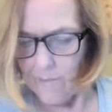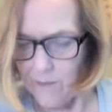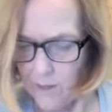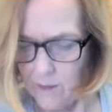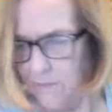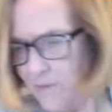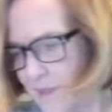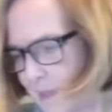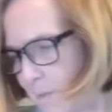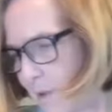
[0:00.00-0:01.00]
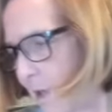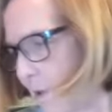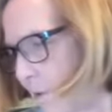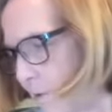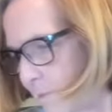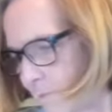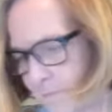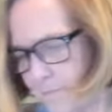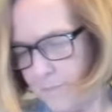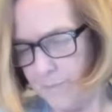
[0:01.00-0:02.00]
They all look the same color.
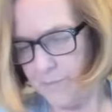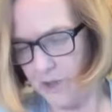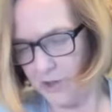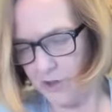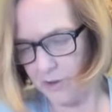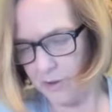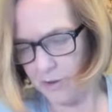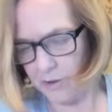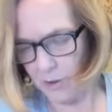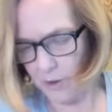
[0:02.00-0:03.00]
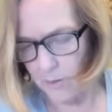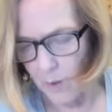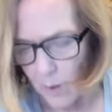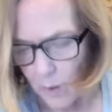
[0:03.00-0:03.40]
This is a good start.